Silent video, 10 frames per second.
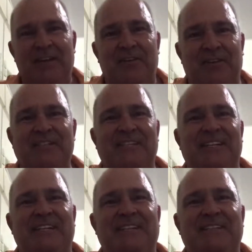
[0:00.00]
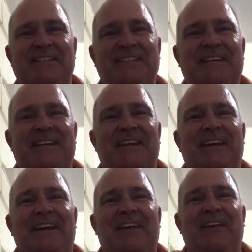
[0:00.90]
This is
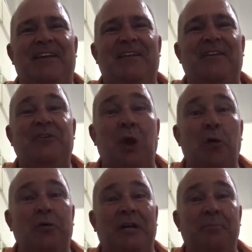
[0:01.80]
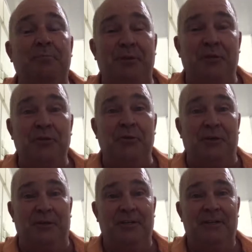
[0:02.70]
no
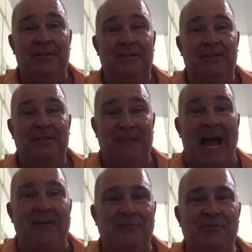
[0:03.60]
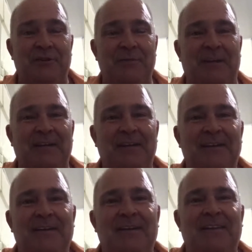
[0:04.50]
computer live streaming.
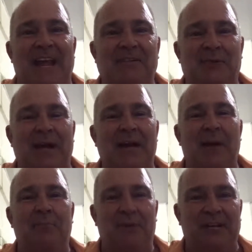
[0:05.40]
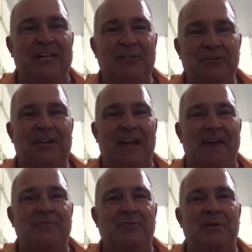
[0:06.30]
That's right, I'm bringing you the
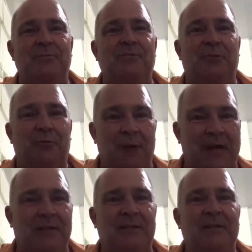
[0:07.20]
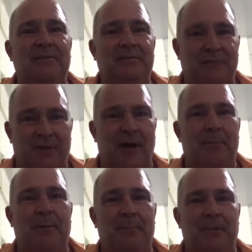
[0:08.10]
live stream directly
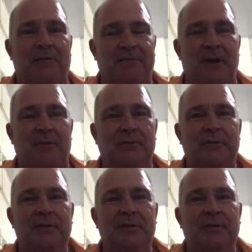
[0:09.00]
from my phone.